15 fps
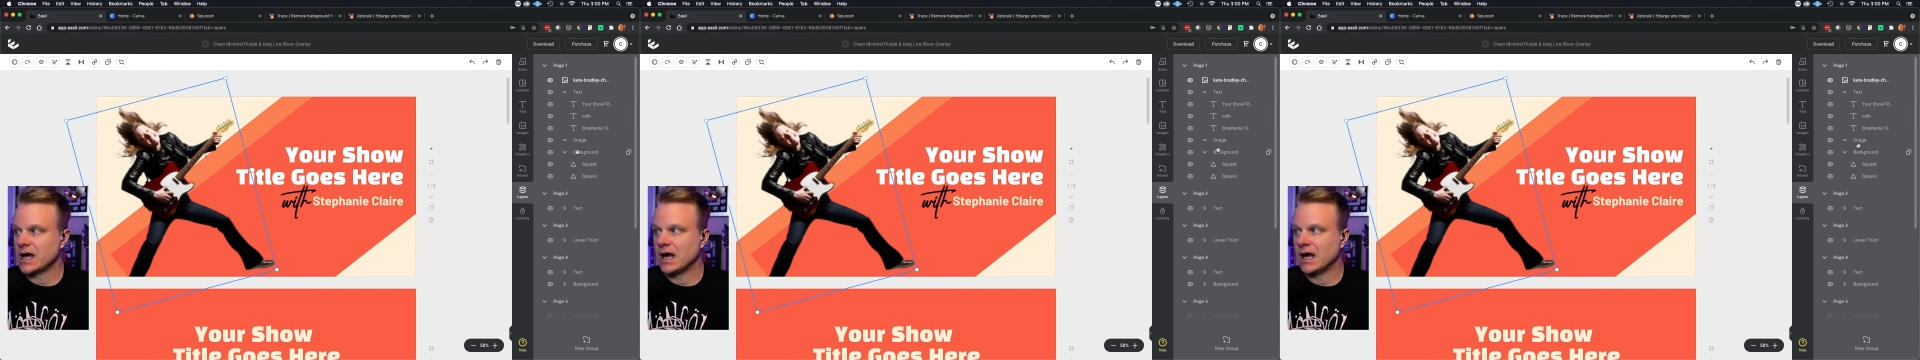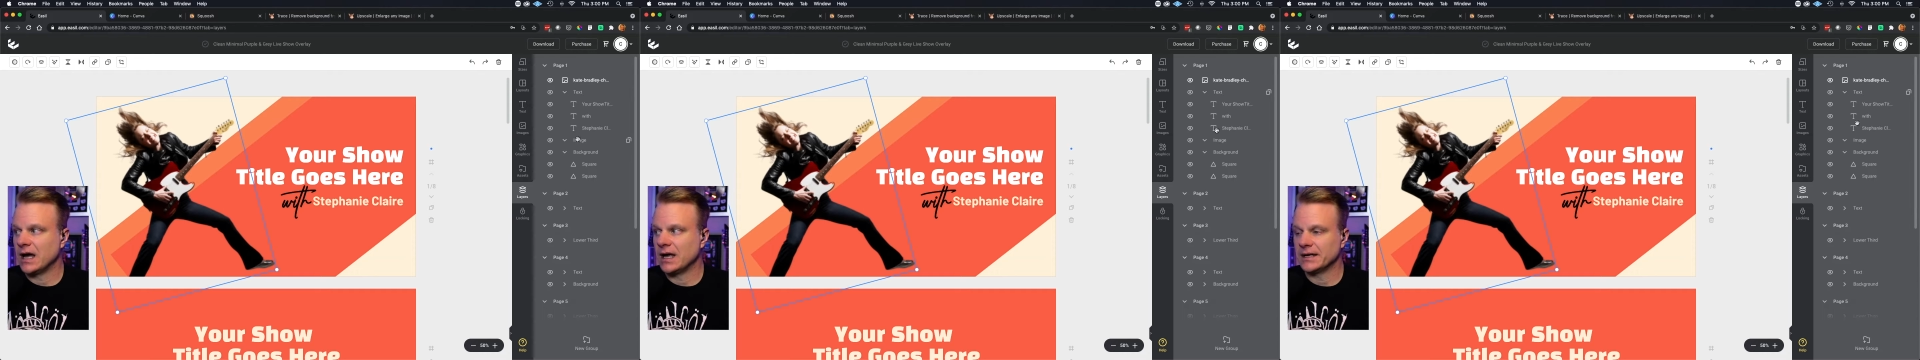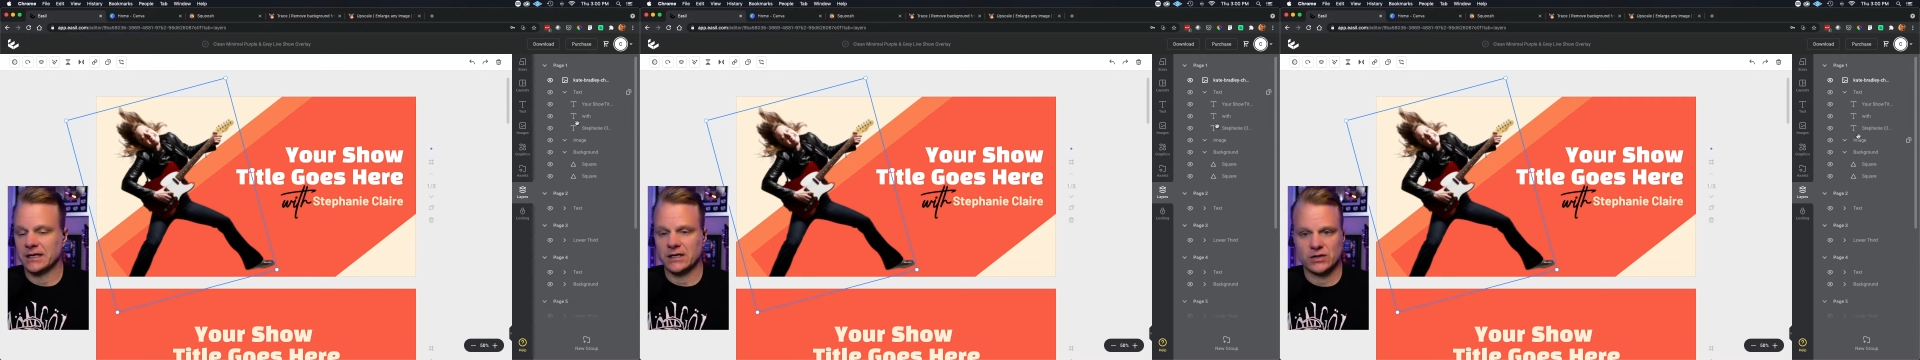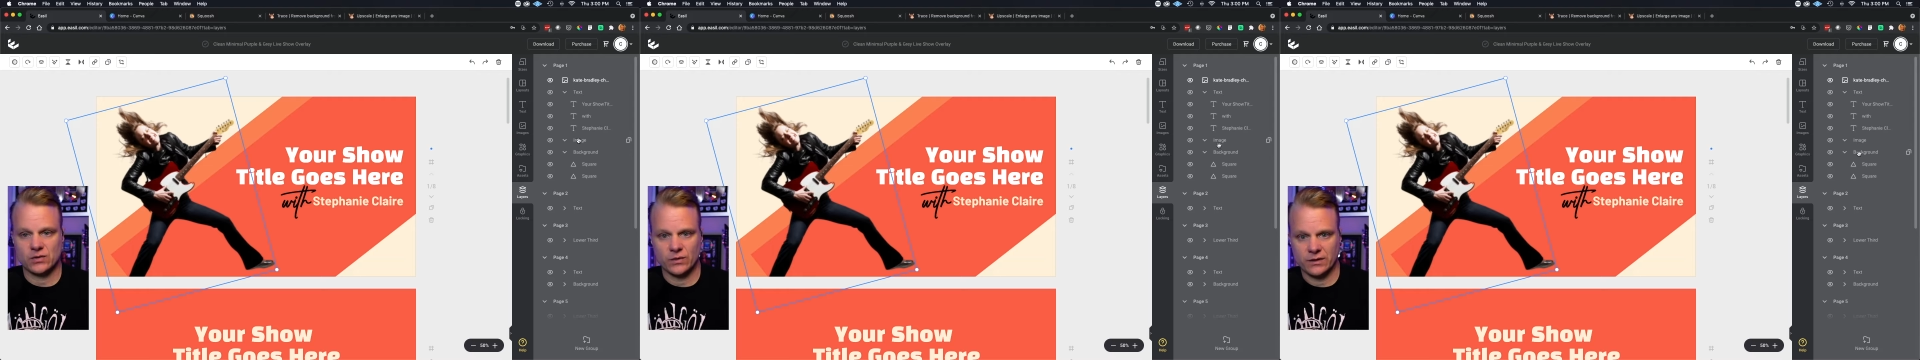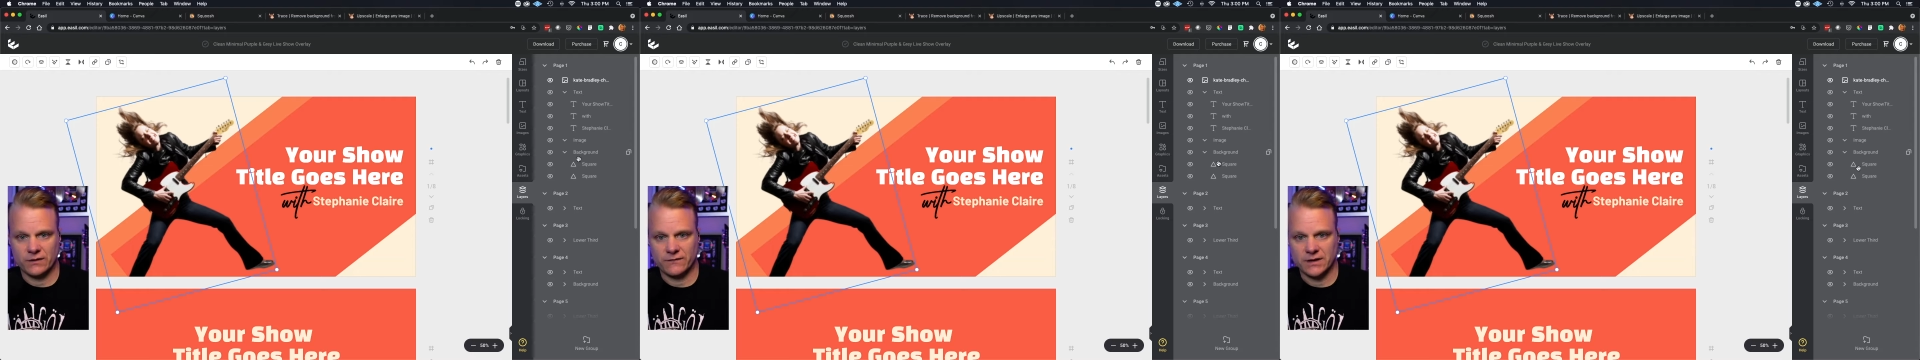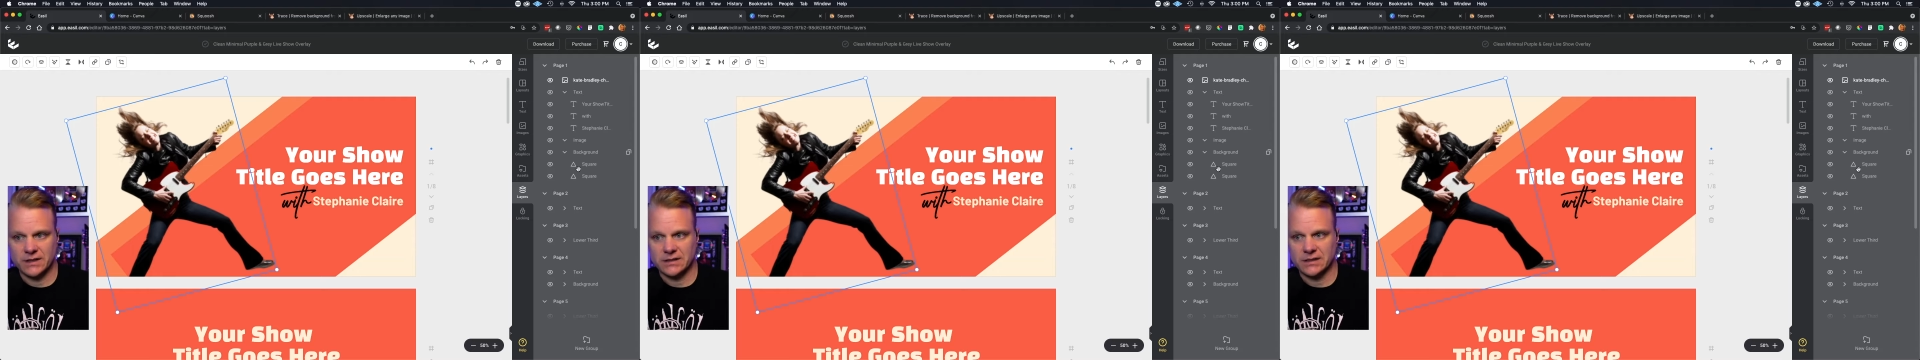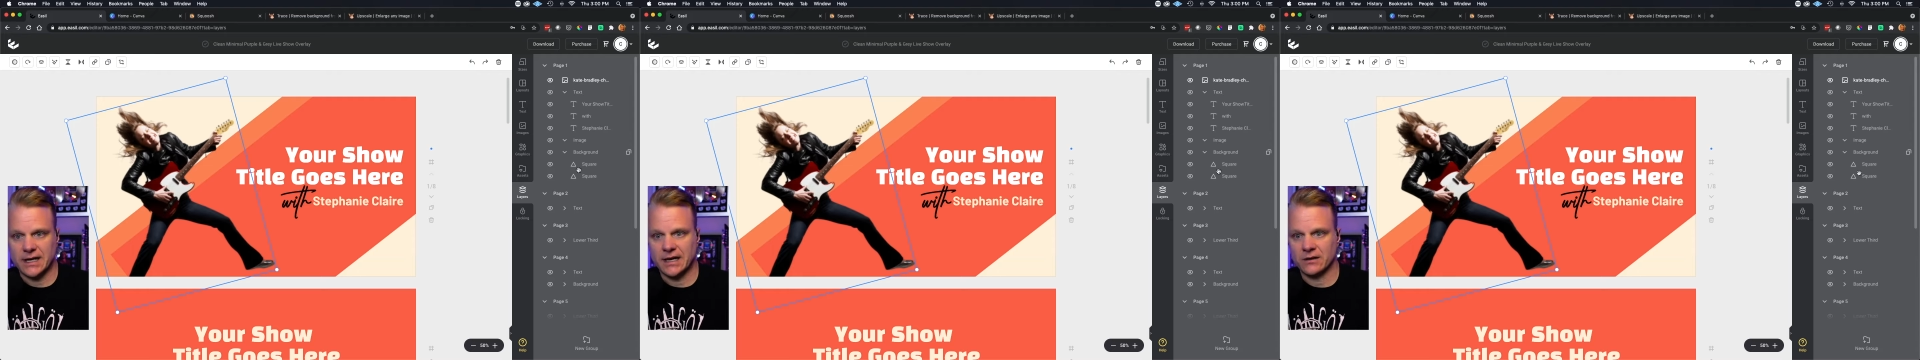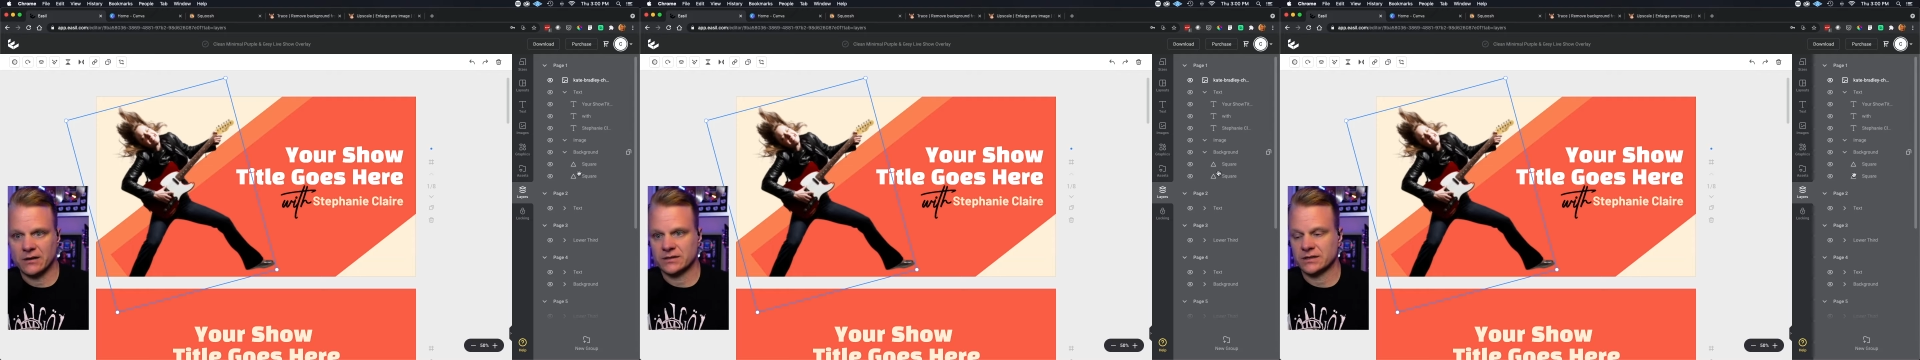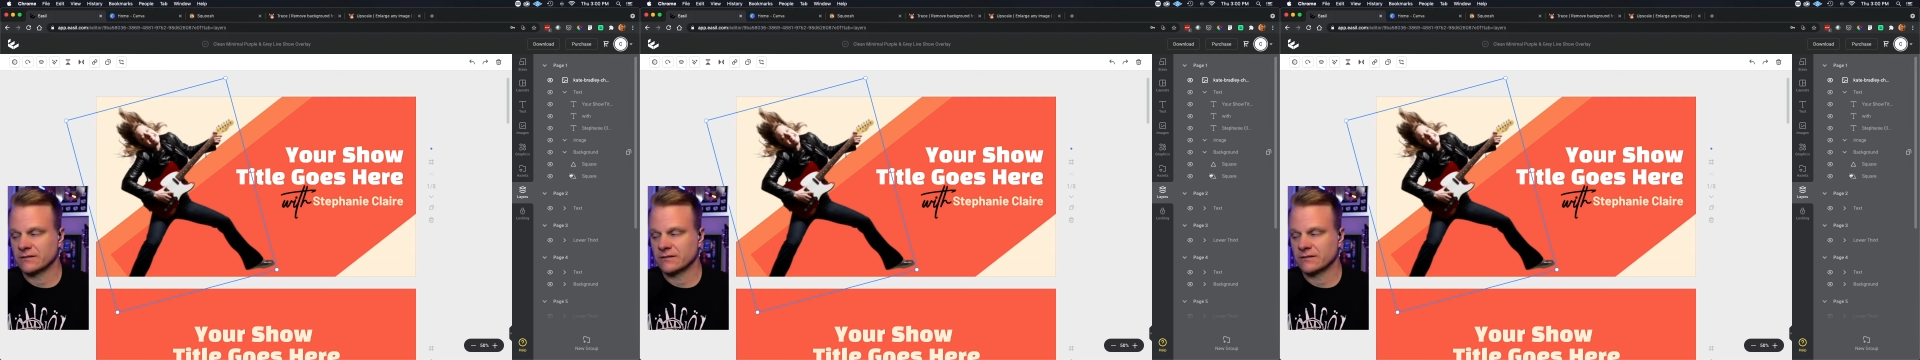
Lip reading: on each one of these layers.